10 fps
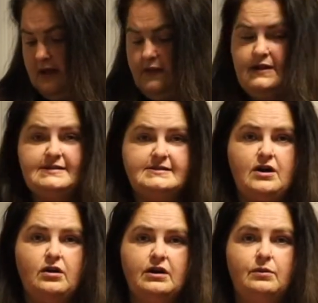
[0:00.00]
this is
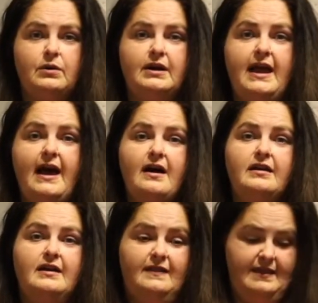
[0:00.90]
all going to work
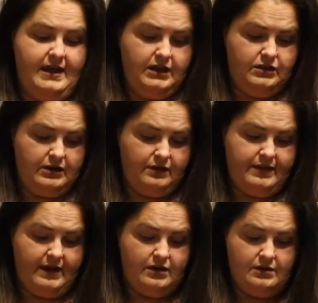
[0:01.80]
out, and that, you know,
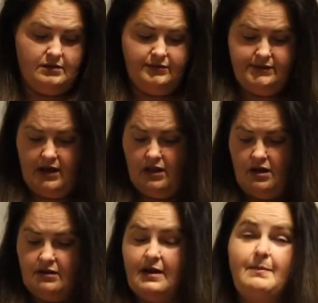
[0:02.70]
they'll
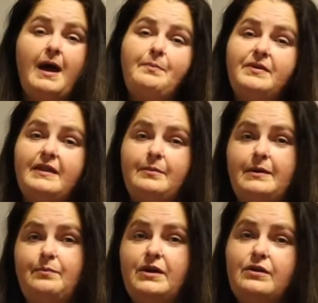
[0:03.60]
all come up and they'll
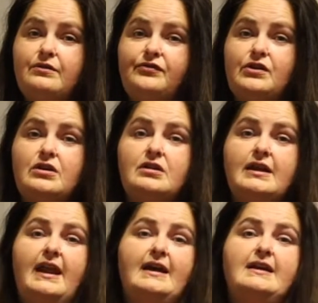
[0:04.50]
be beautiful,
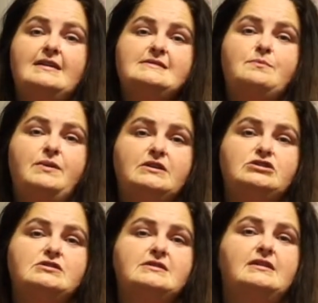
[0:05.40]
and I can get some
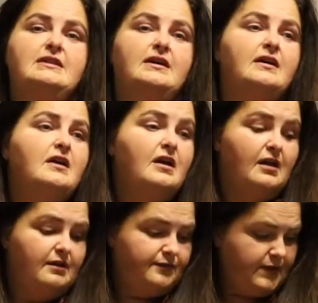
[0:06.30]
pictures in the
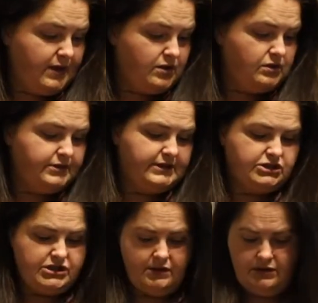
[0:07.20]
field and
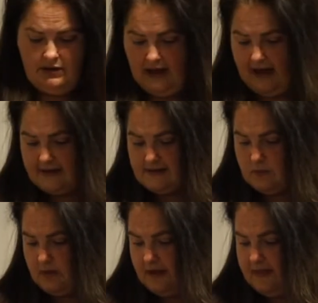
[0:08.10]
show you guys
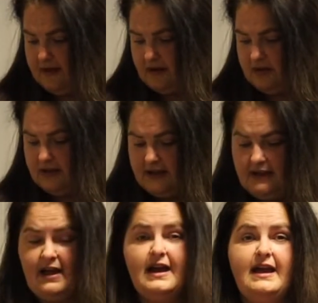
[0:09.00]
what they're looking
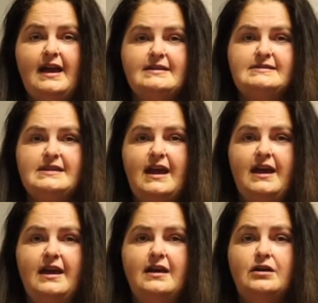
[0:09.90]
like as
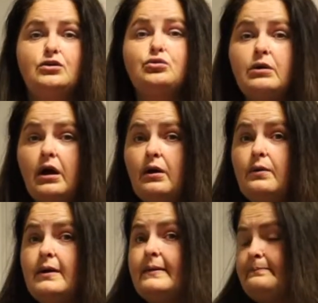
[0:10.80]
they
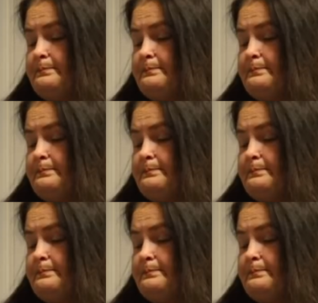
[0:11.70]
grow.